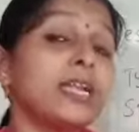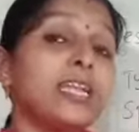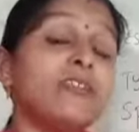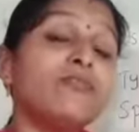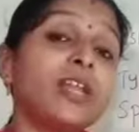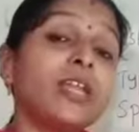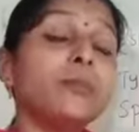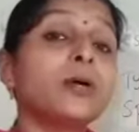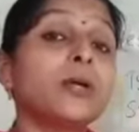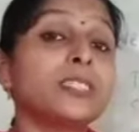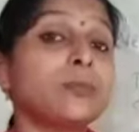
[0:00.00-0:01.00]
Different
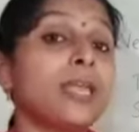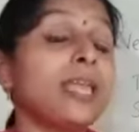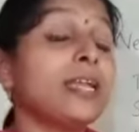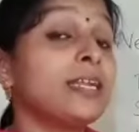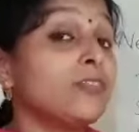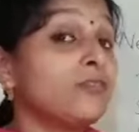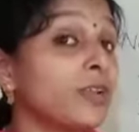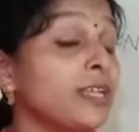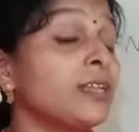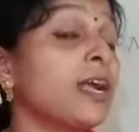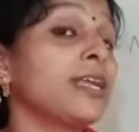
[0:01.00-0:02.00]
birds make
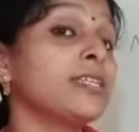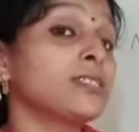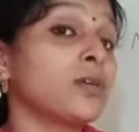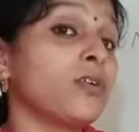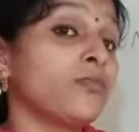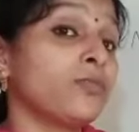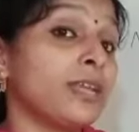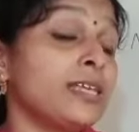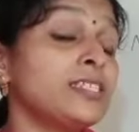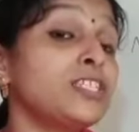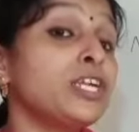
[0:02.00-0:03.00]
different kinds of
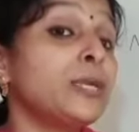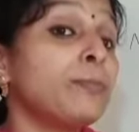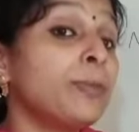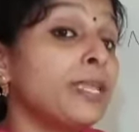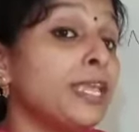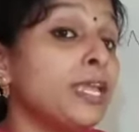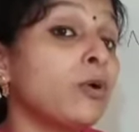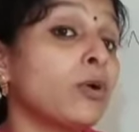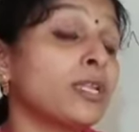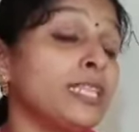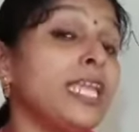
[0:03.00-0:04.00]
nest depending
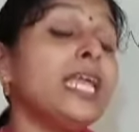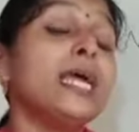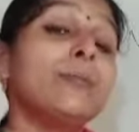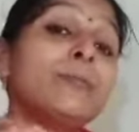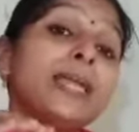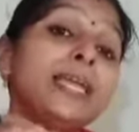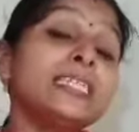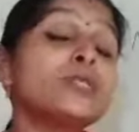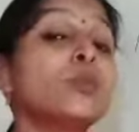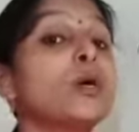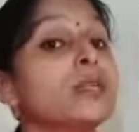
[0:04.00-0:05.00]
on the
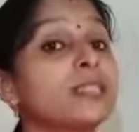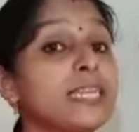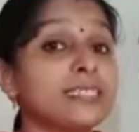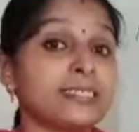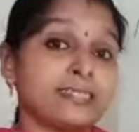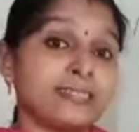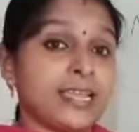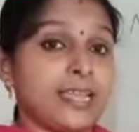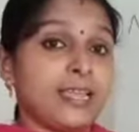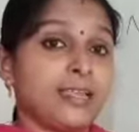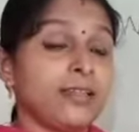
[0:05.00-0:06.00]
place where they stay.